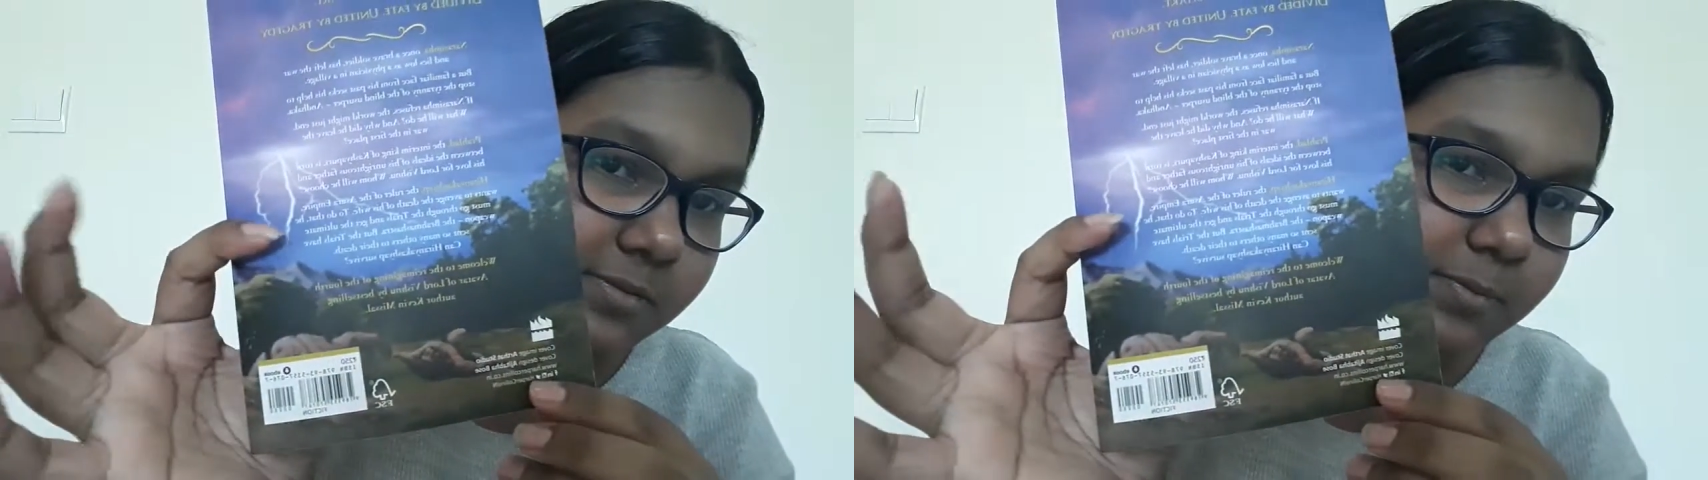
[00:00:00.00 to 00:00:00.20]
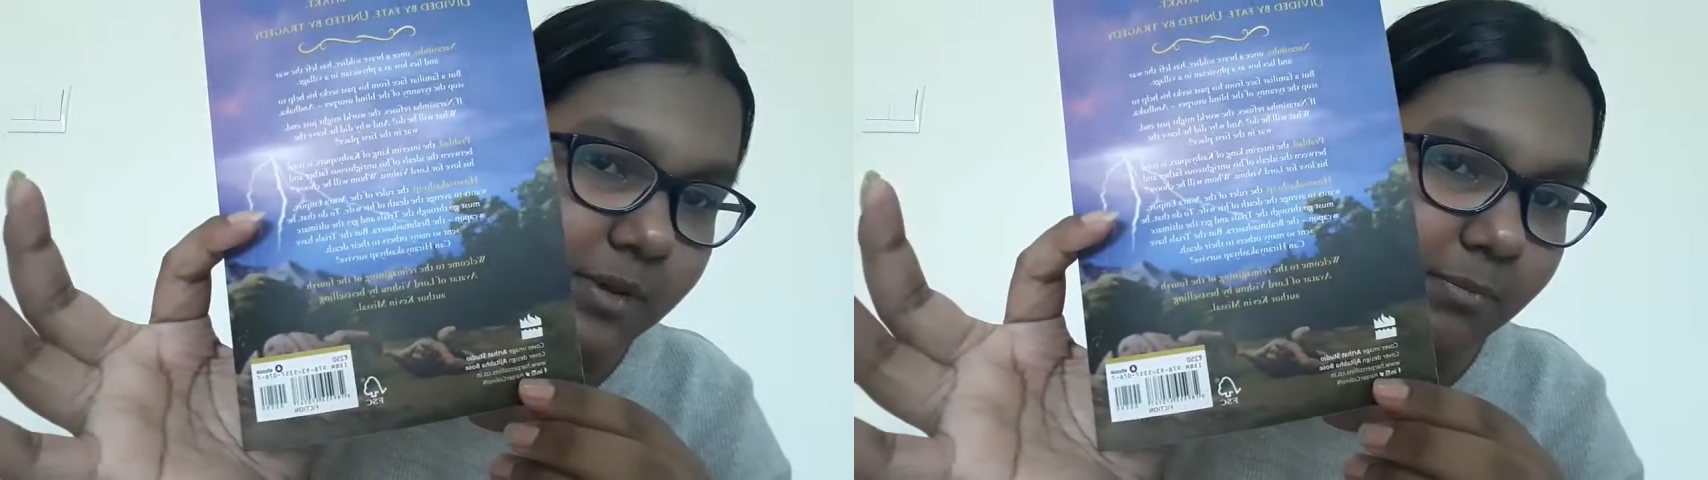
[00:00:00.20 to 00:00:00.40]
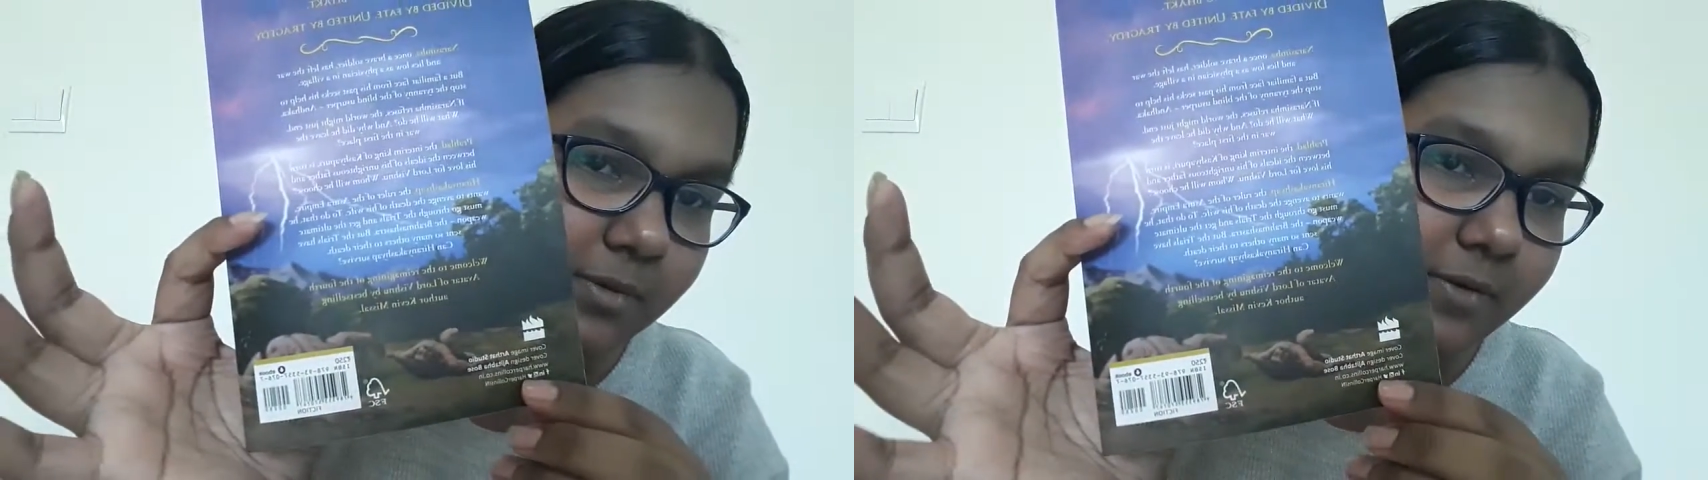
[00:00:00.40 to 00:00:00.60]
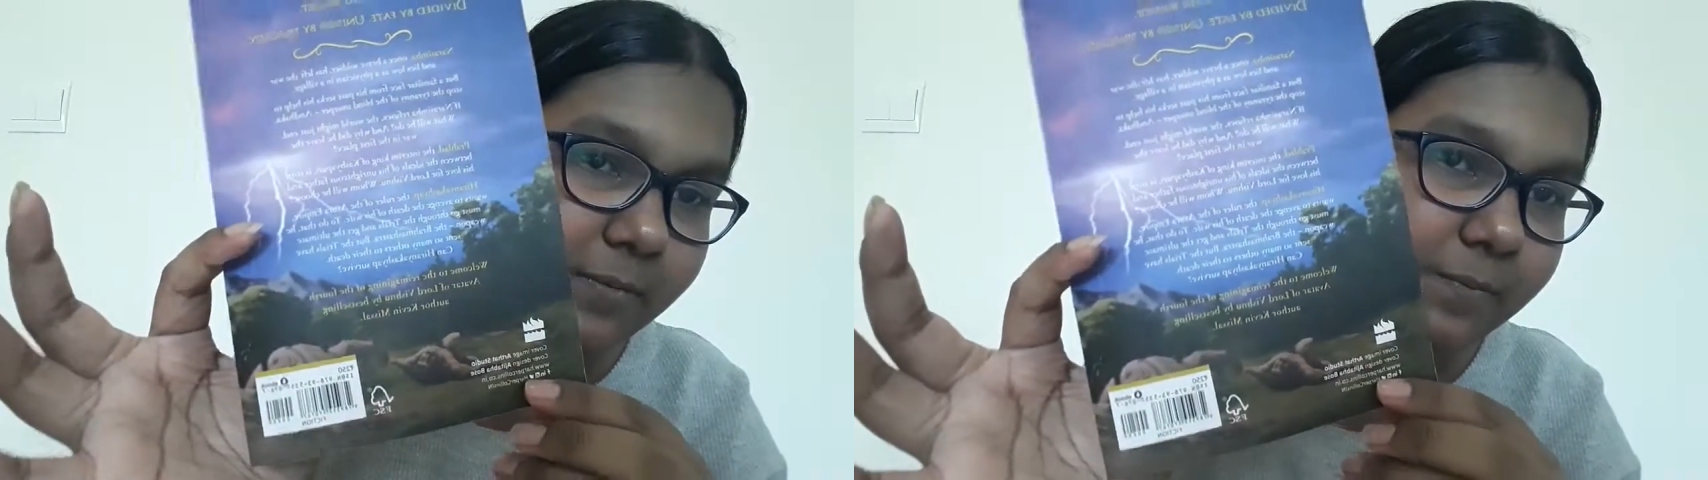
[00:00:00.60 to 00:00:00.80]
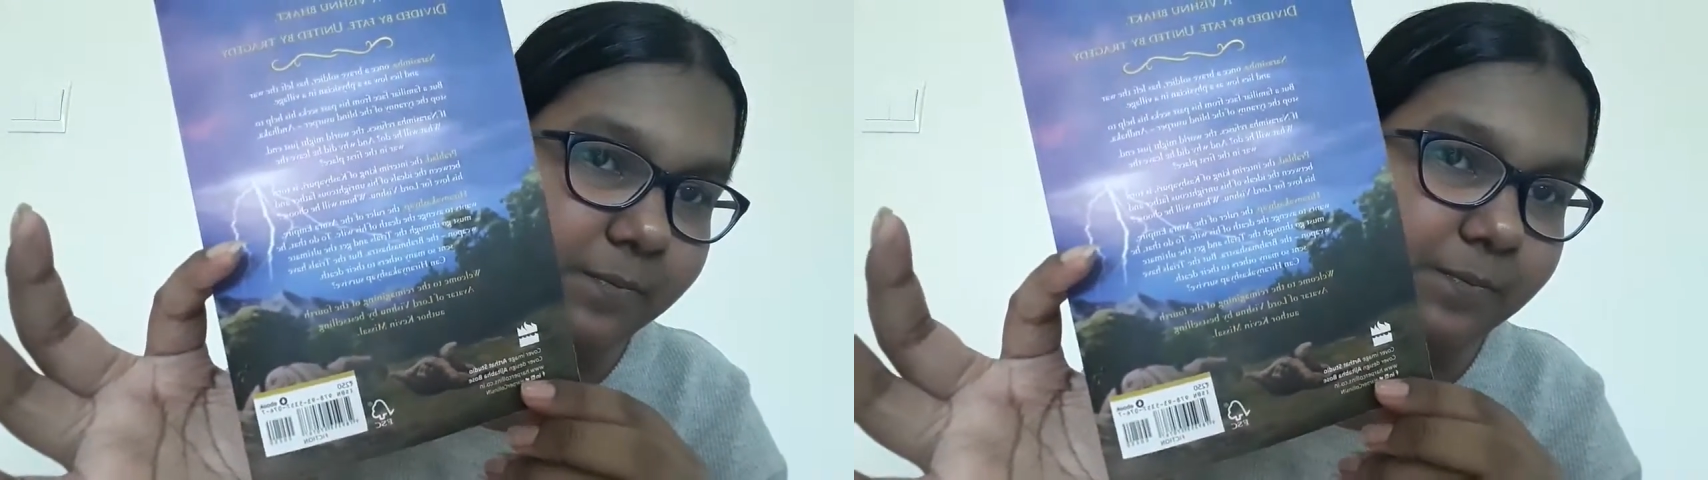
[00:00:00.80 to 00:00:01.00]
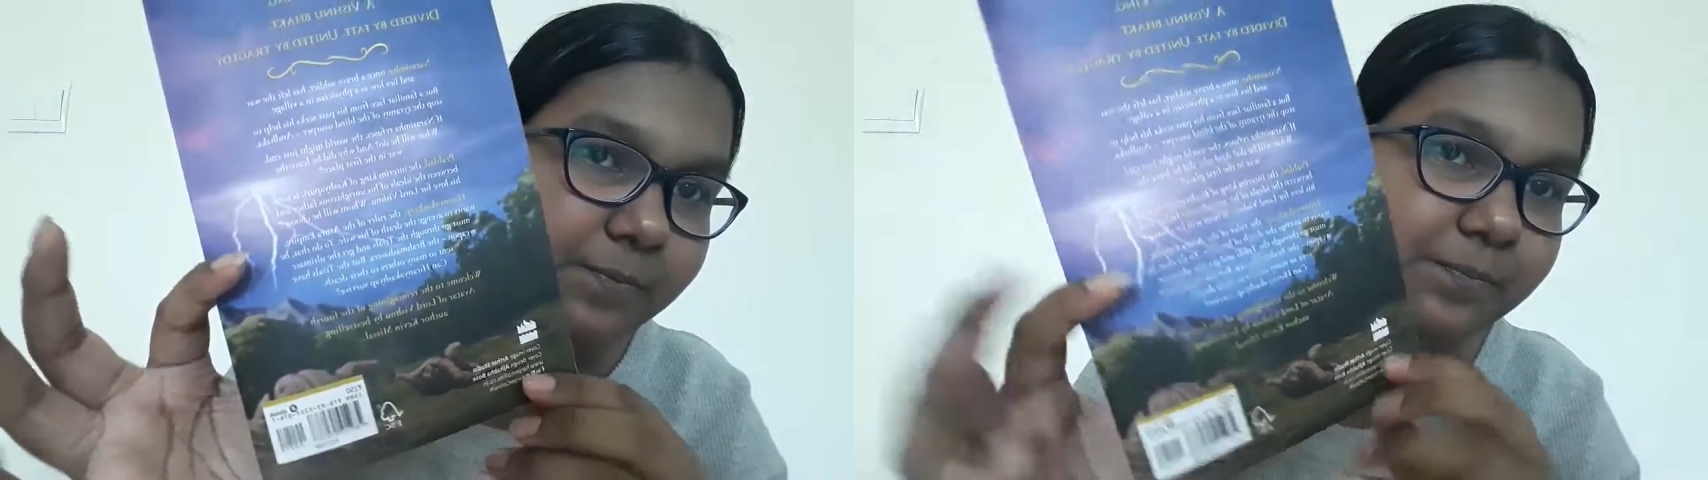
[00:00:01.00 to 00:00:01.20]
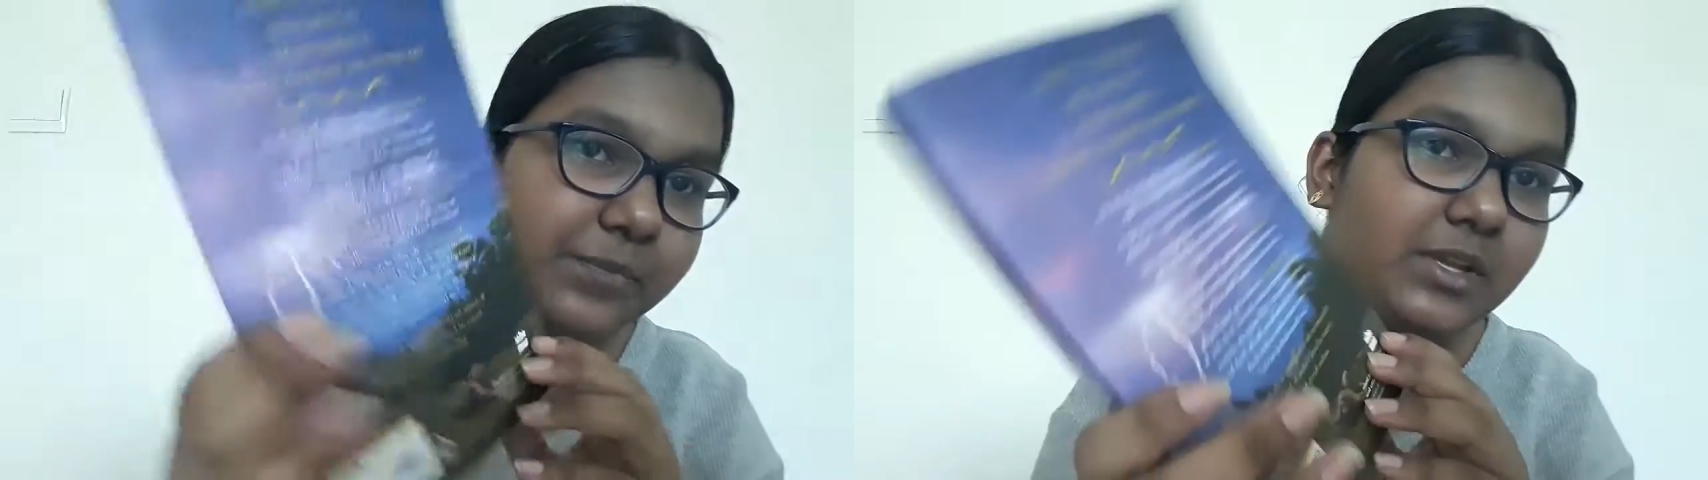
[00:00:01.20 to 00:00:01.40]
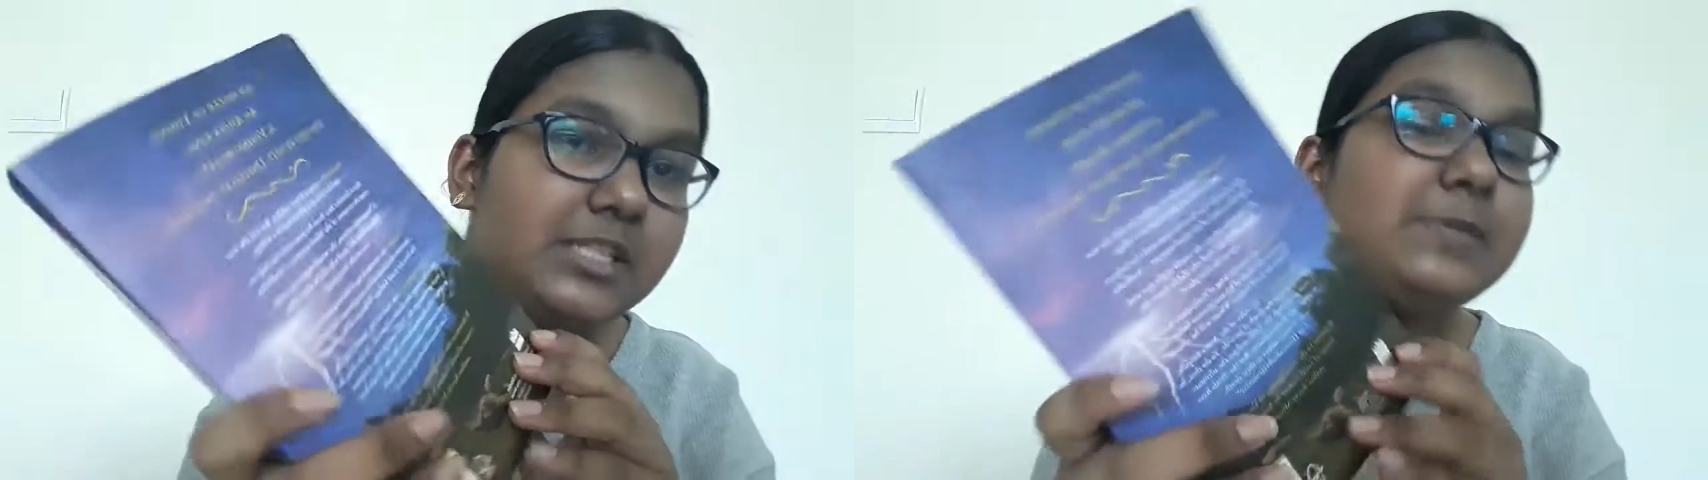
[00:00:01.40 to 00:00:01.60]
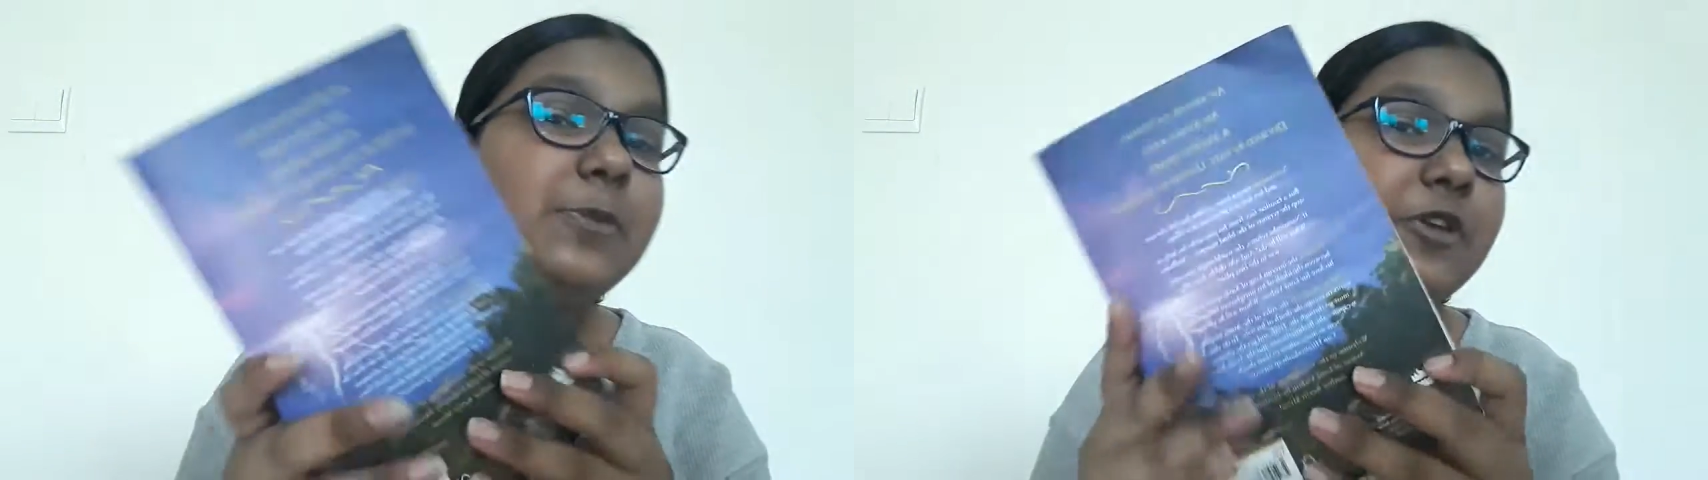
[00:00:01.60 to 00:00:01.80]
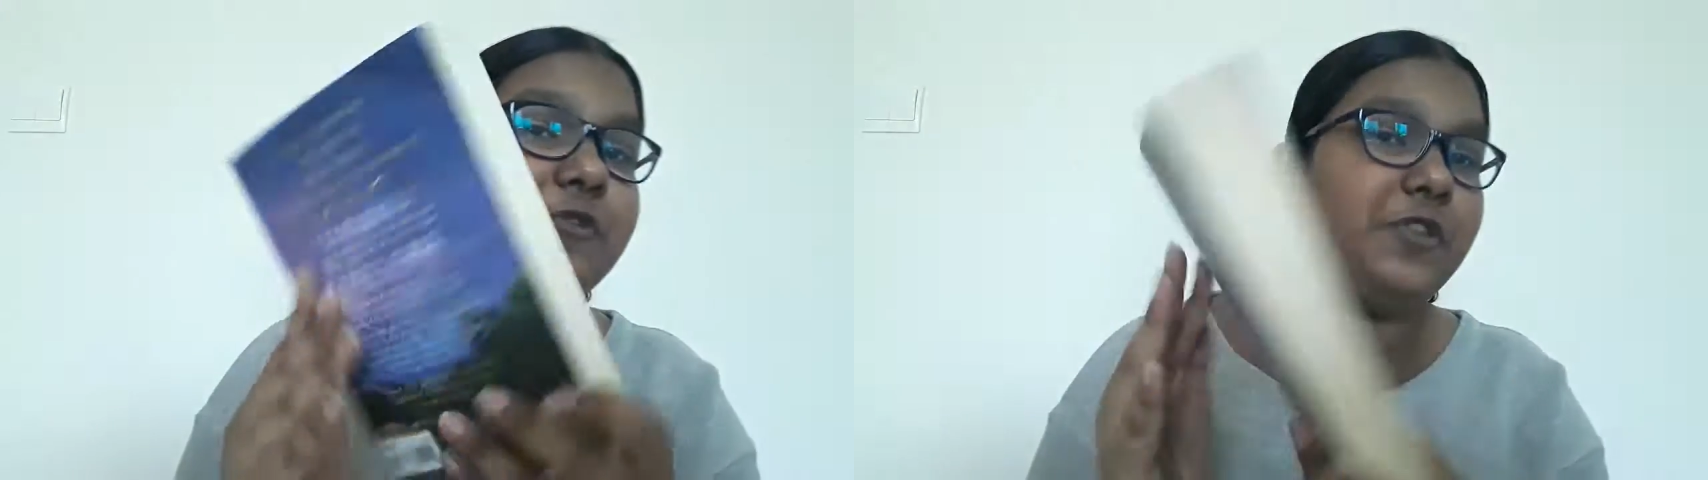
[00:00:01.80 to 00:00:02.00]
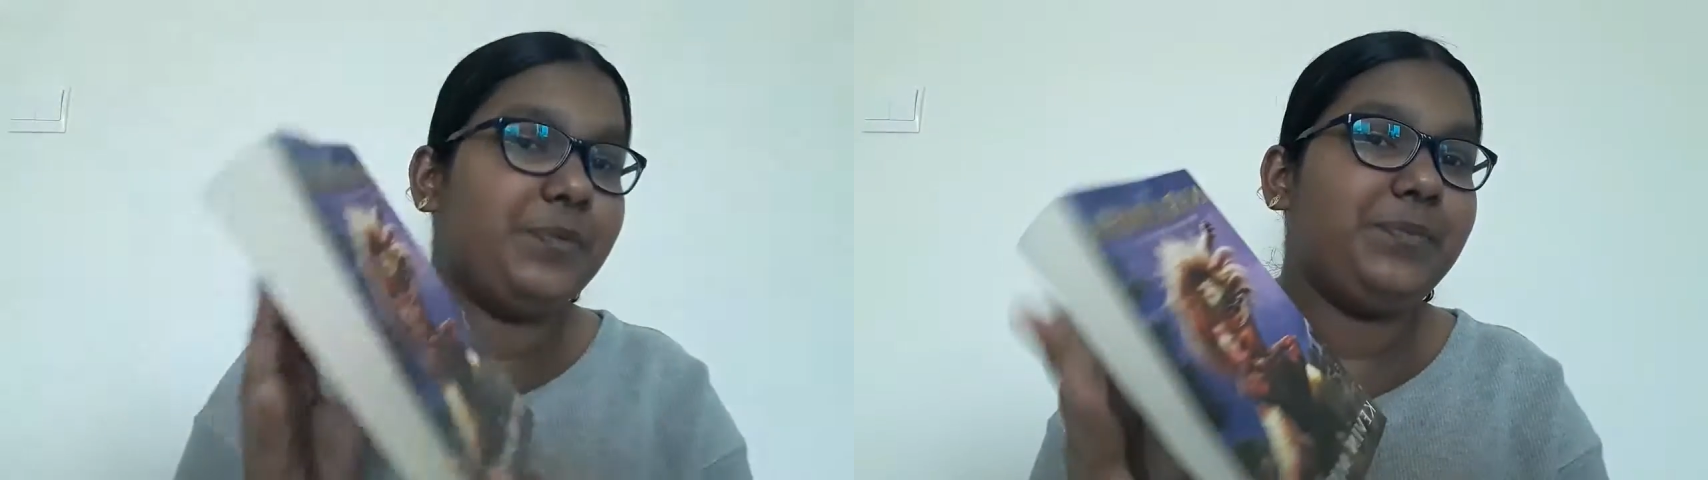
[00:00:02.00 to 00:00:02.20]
It's beautiful.